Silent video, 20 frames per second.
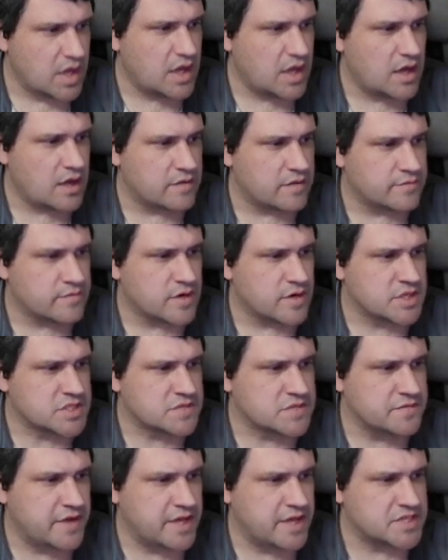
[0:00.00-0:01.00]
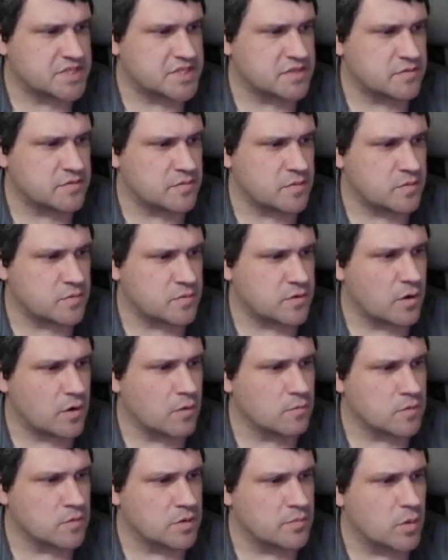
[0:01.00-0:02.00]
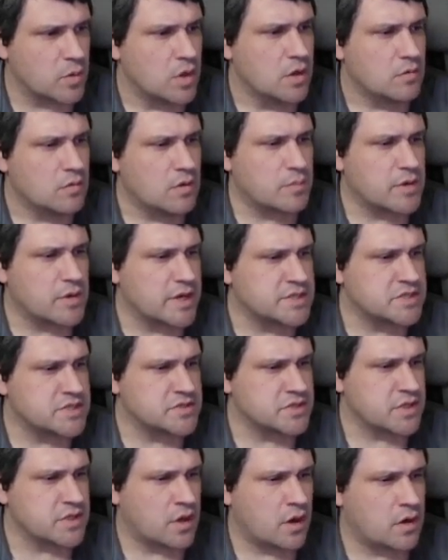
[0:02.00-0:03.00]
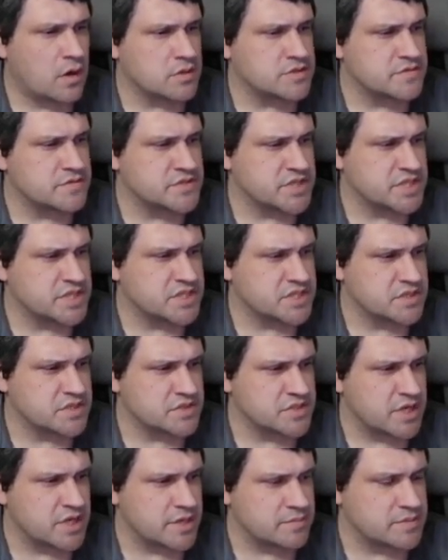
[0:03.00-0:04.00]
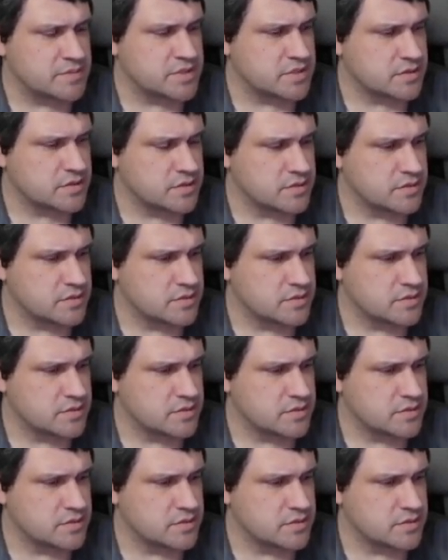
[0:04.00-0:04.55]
Ah, fresh face in the throne room. What brings you to the heart of jests and japes?